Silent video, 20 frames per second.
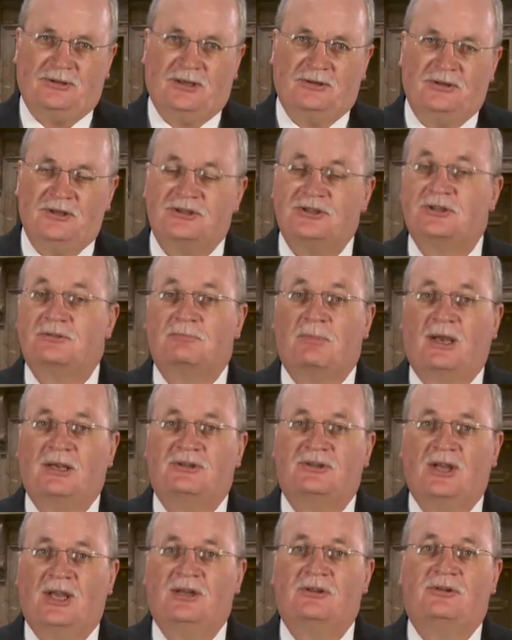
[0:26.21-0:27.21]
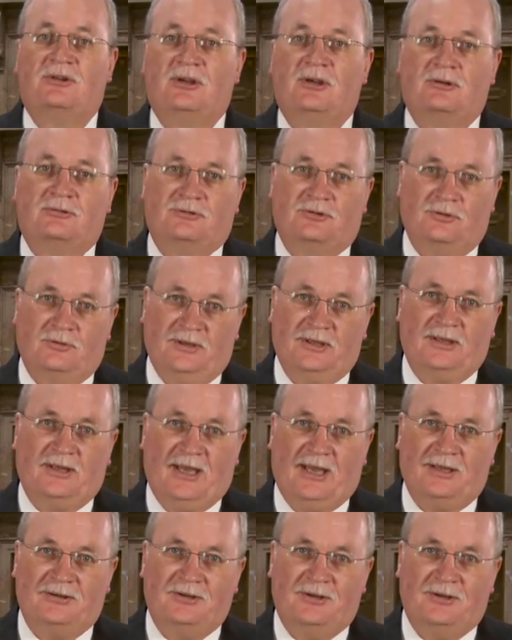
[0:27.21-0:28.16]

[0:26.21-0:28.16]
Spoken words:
and this is my 10th year doing that.